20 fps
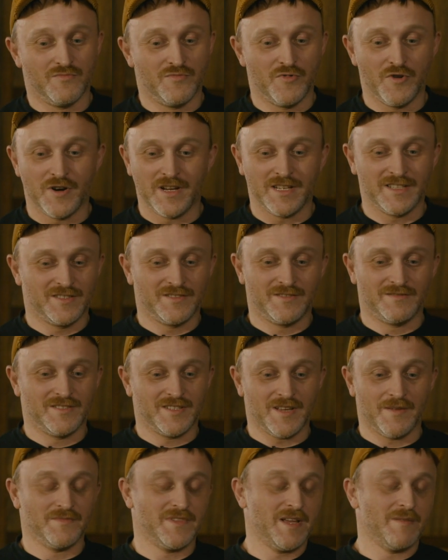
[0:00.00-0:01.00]
brings
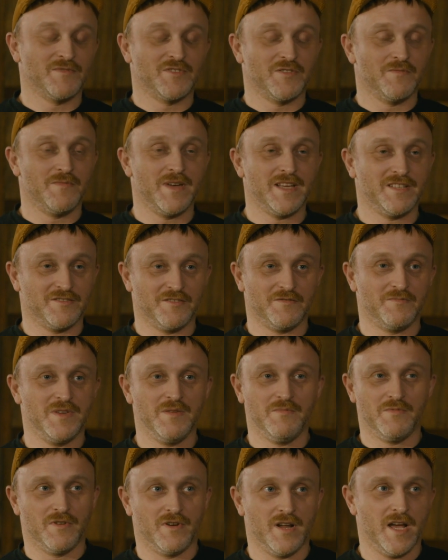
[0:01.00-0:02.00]
sometimes the best of
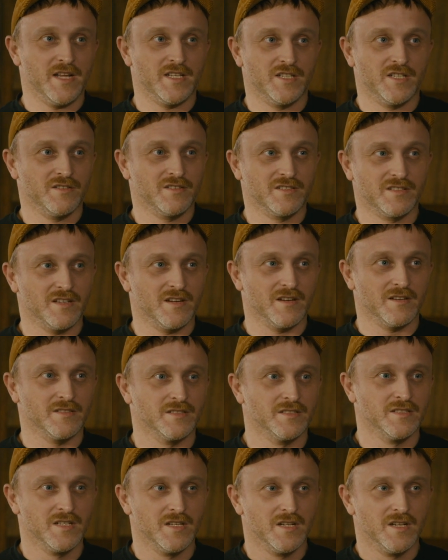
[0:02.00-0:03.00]
people. I do
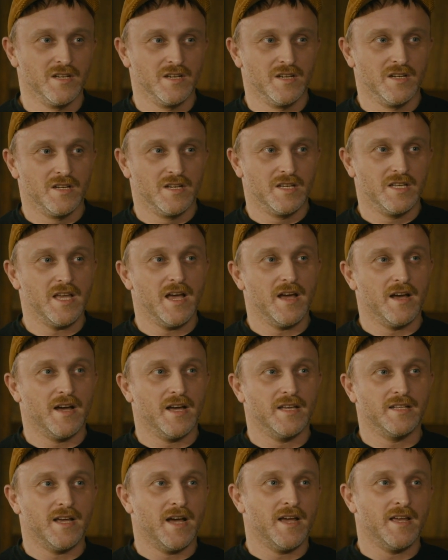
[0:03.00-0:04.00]

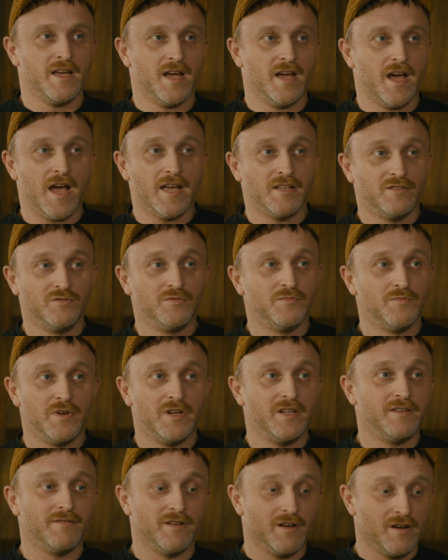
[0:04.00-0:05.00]

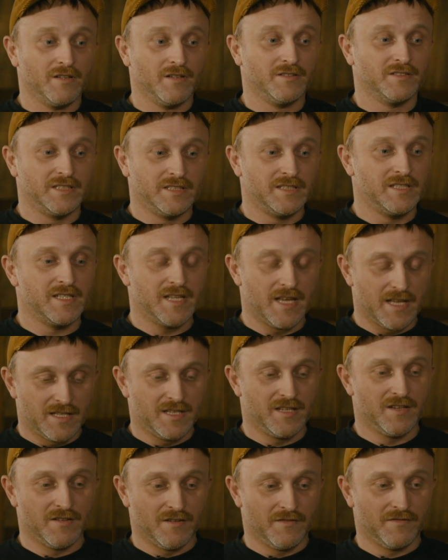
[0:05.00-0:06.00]
believe a lot in this
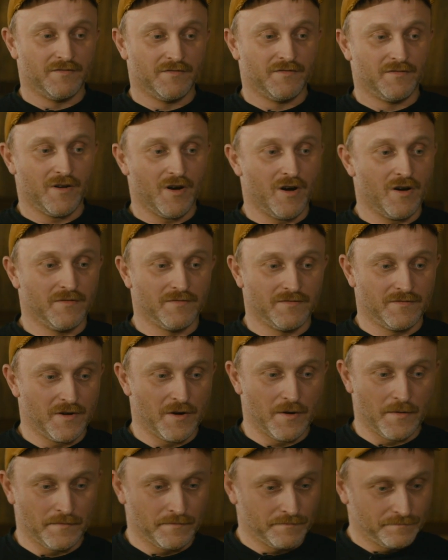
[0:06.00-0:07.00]
idea
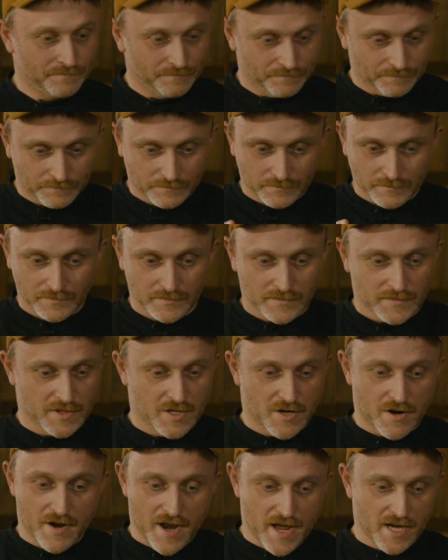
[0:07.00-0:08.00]
of
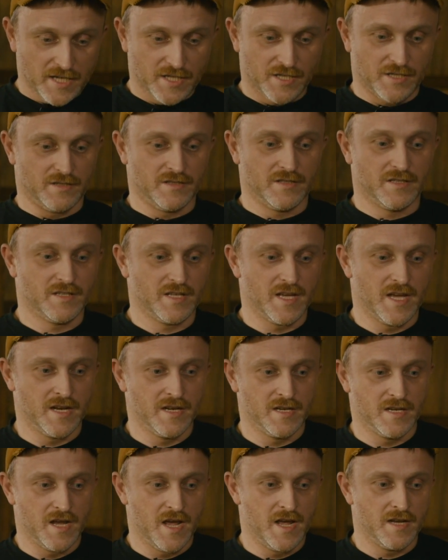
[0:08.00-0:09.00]
connections,
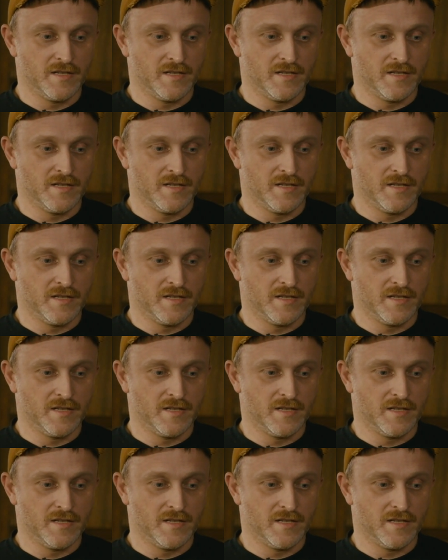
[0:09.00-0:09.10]
and